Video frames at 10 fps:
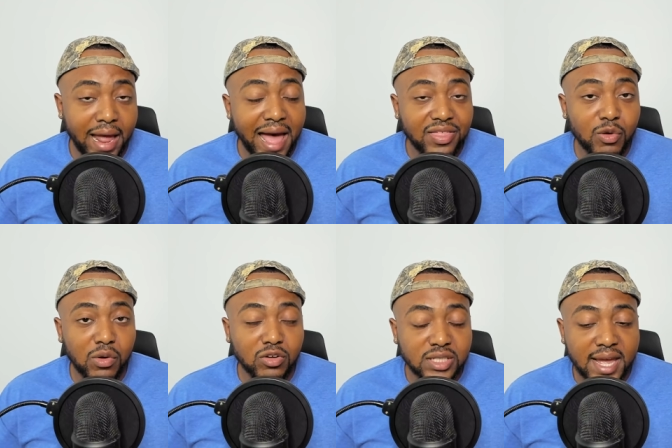After he
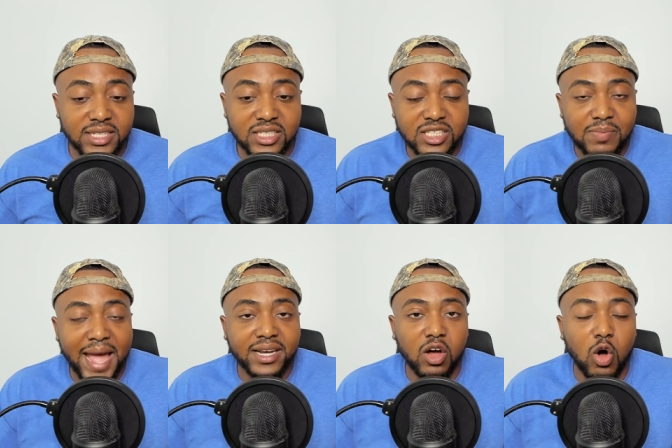went on stage and
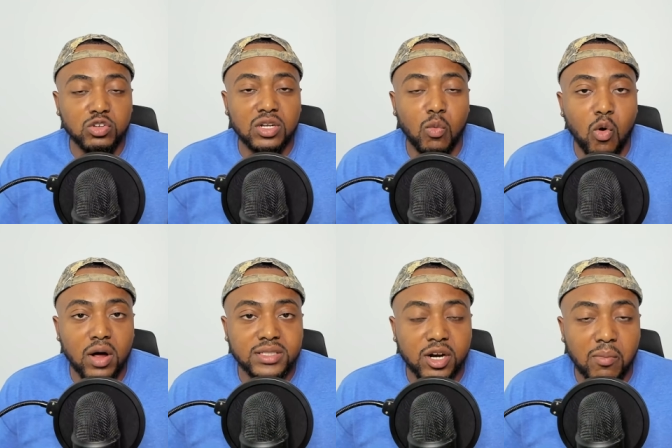smacked the host of the
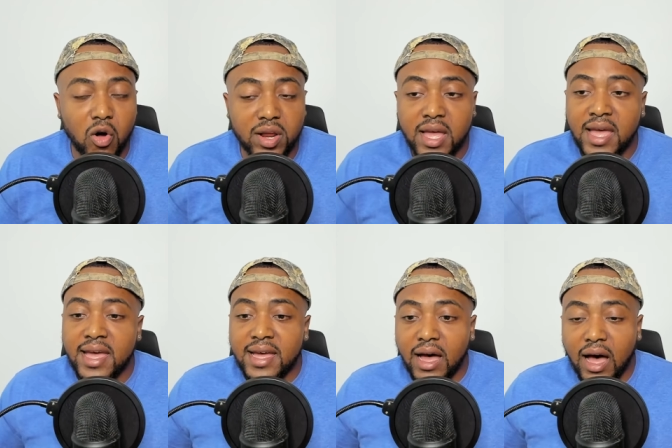award ceremony,
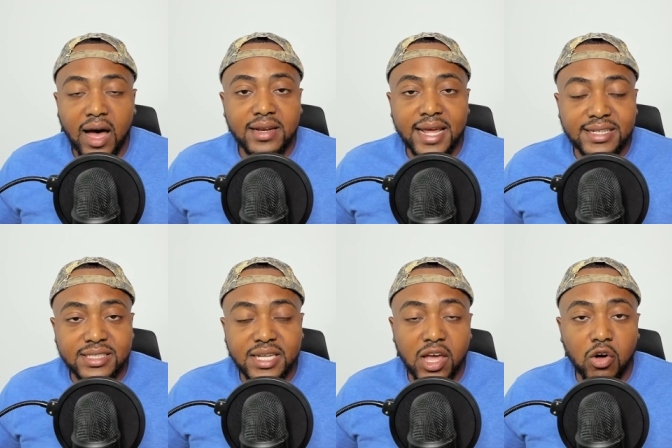uh, they
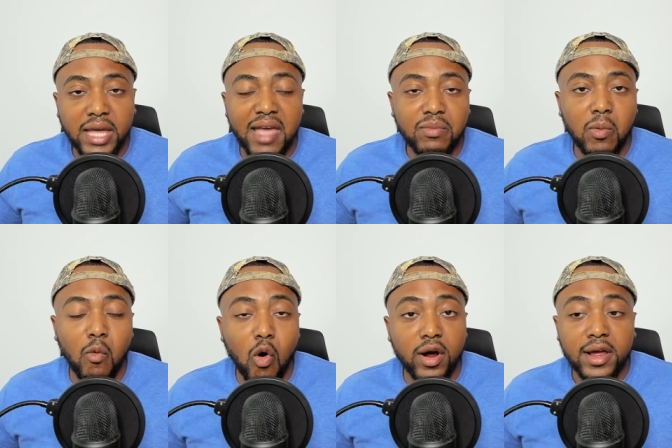still gave him an
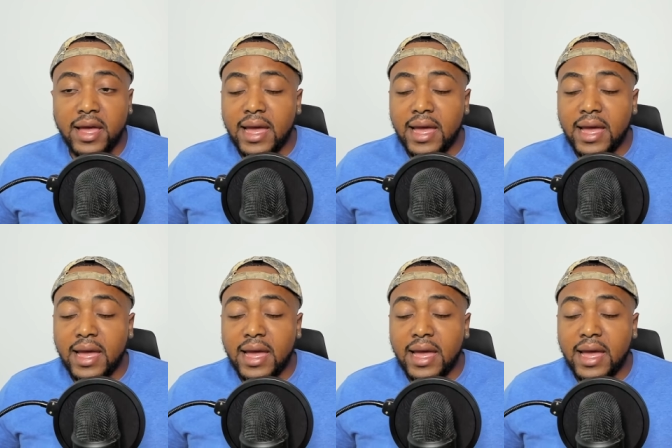award.